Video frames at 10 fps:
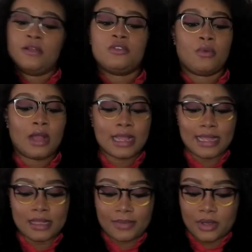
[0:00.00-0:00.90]
what I
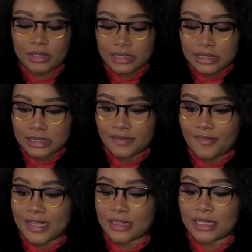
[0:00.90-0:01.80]
like about it is the
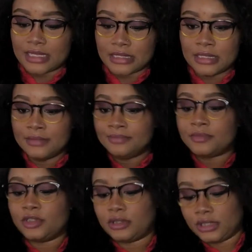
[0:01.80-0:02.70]
fact that
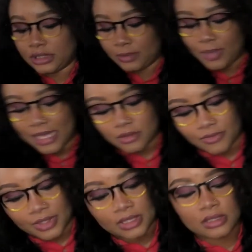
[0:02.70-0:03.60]
this part of
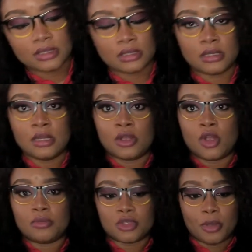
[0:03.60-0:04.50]
it
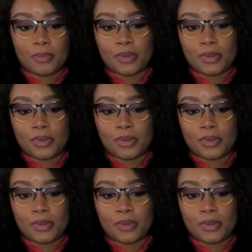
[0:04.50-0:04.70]
comes up.